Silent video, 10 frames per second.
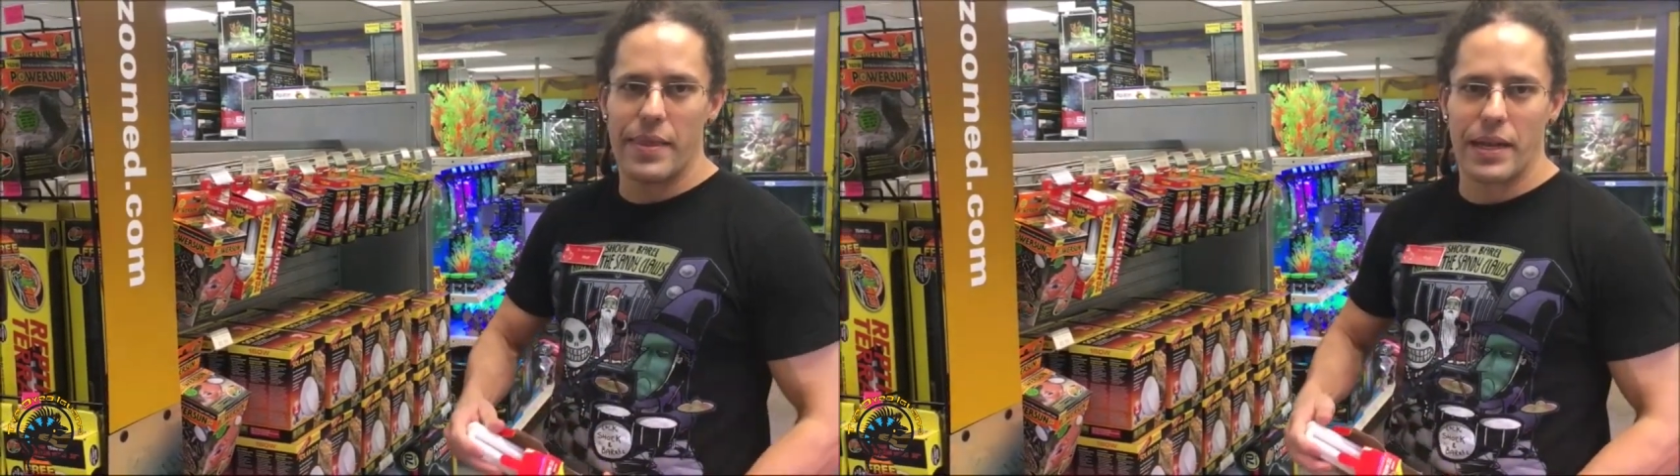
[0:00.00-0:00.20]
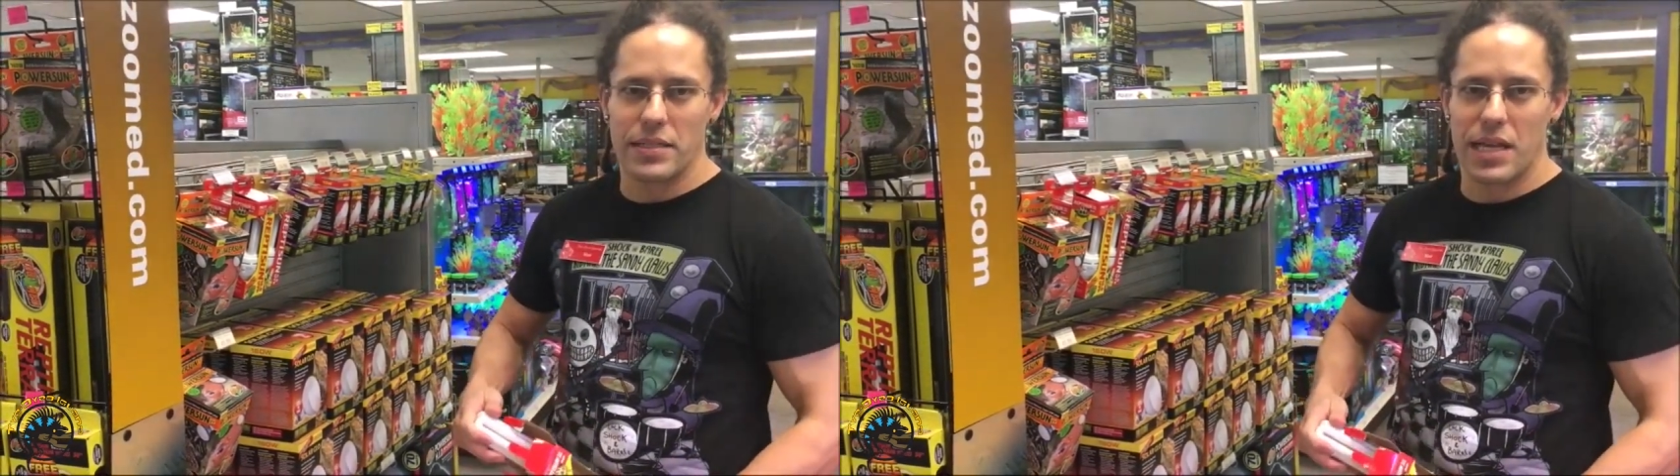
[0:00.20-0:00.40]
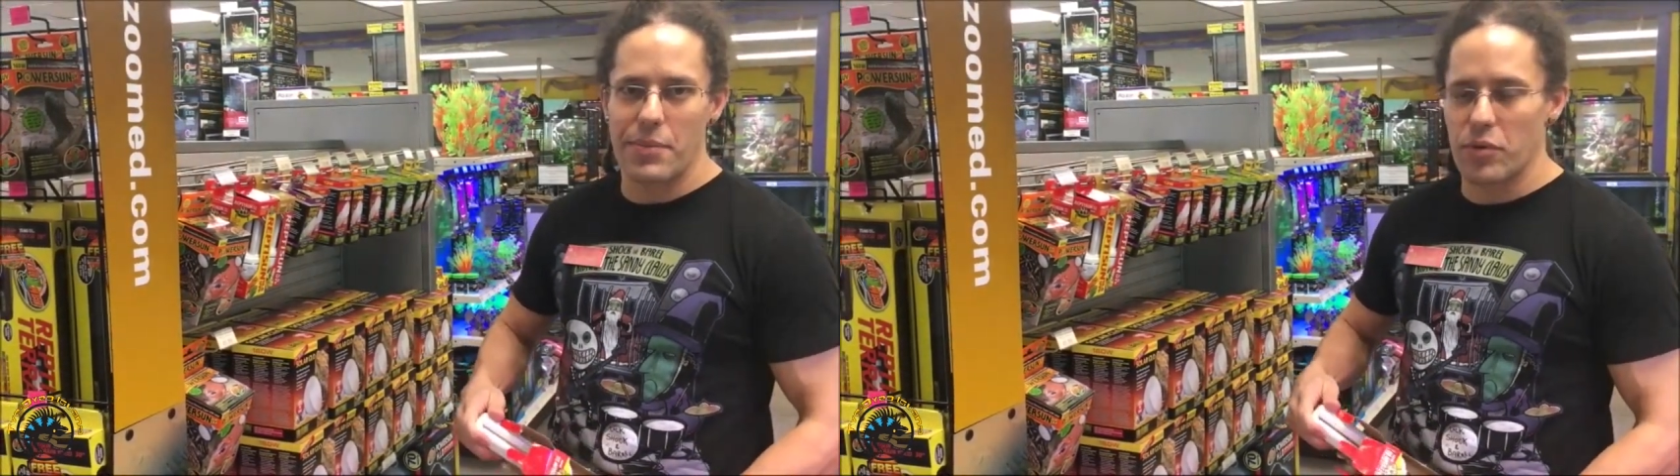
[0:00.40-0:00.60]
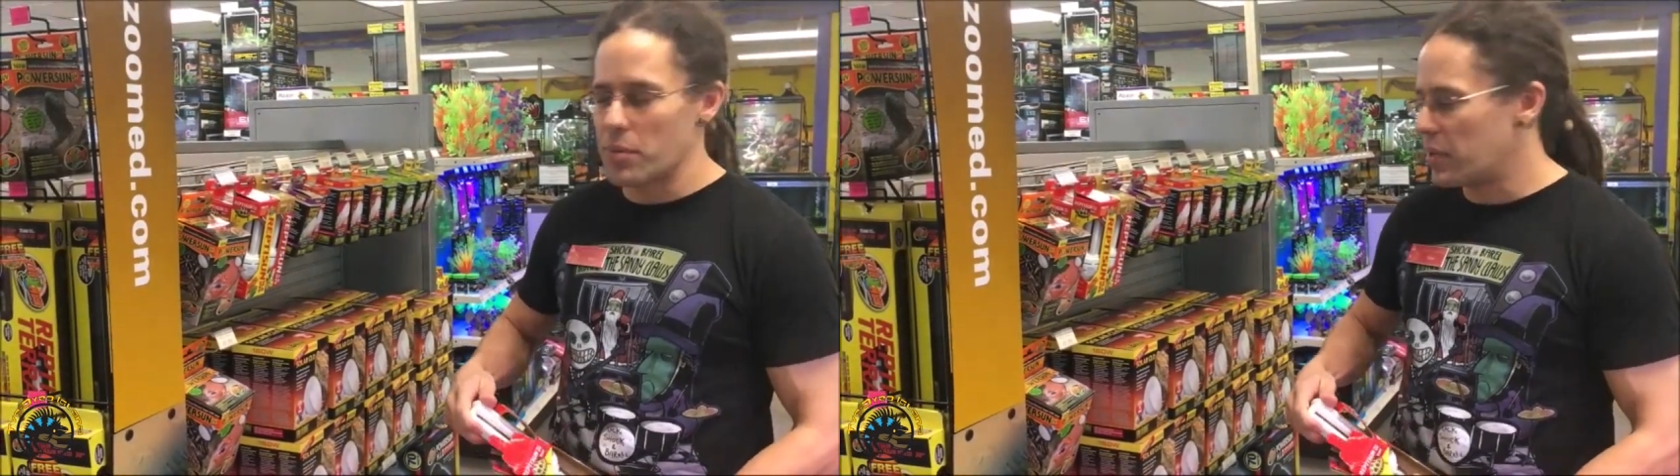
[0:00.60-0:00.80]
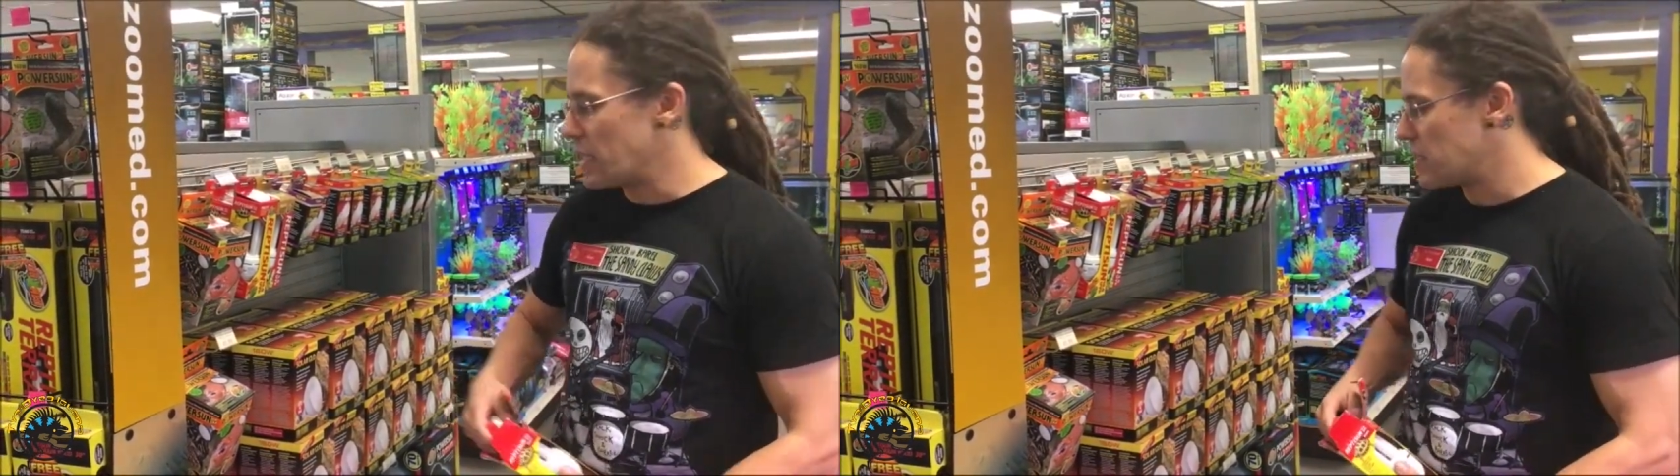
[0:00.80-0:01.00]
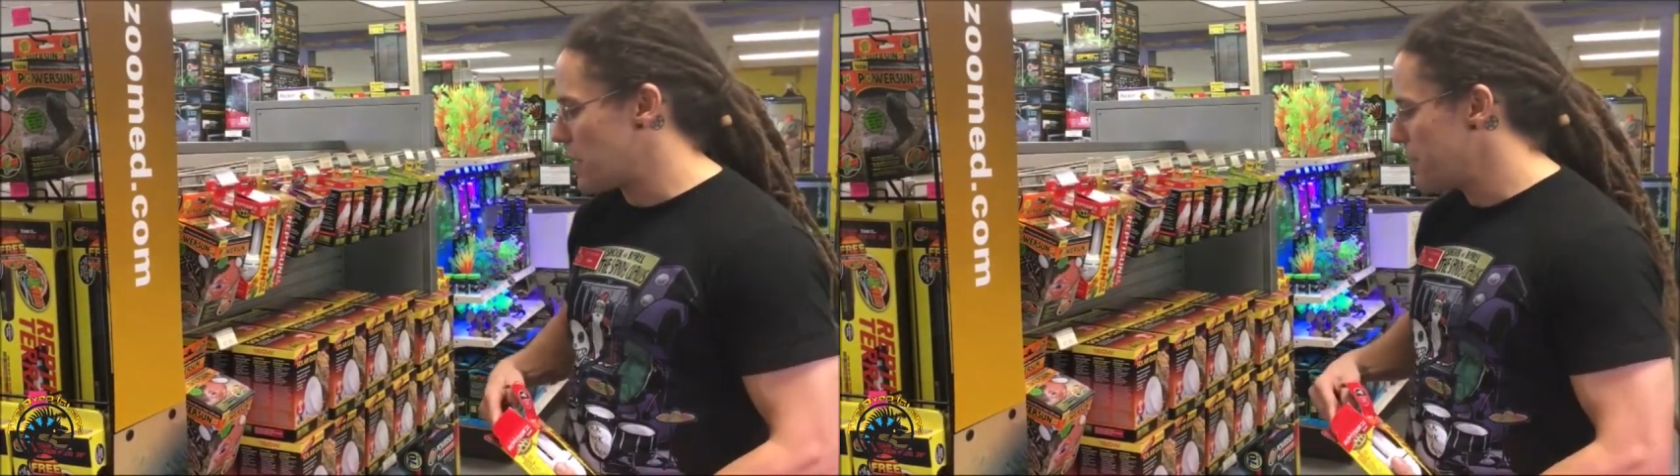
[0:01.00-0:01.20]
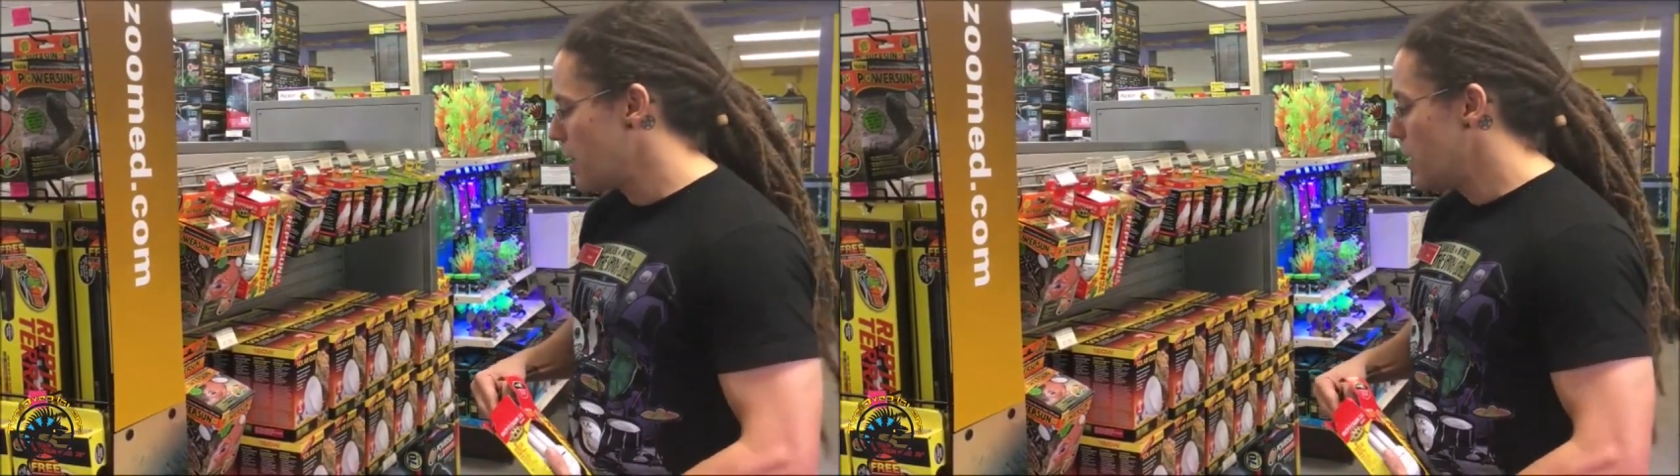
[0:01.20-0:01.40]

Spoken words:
and then it's time to replace it.